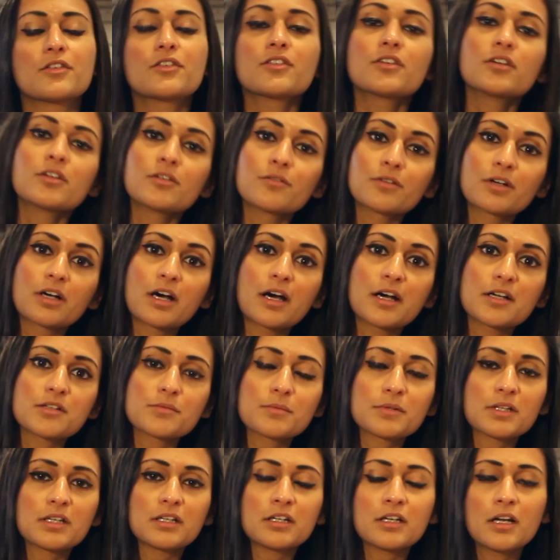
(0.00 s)
certain regards,
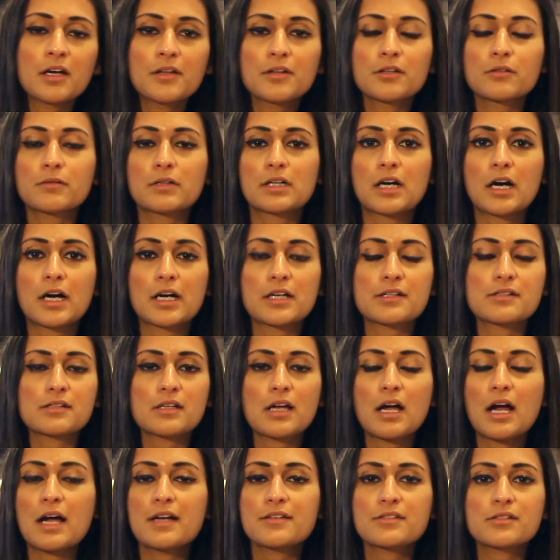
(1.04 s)
but then in other regards,
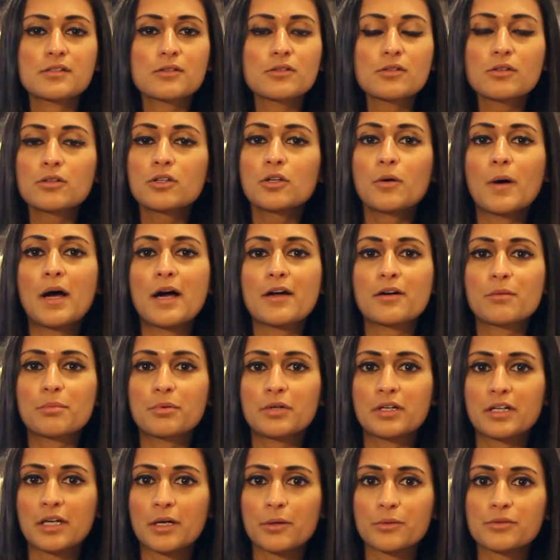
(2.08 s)
I still don't know how to
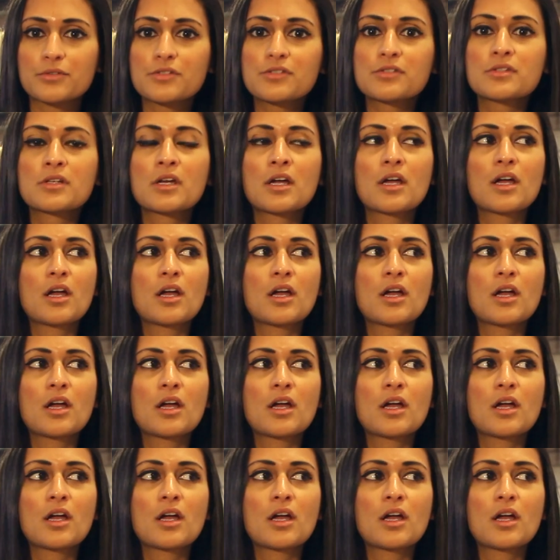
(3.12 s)
pronounce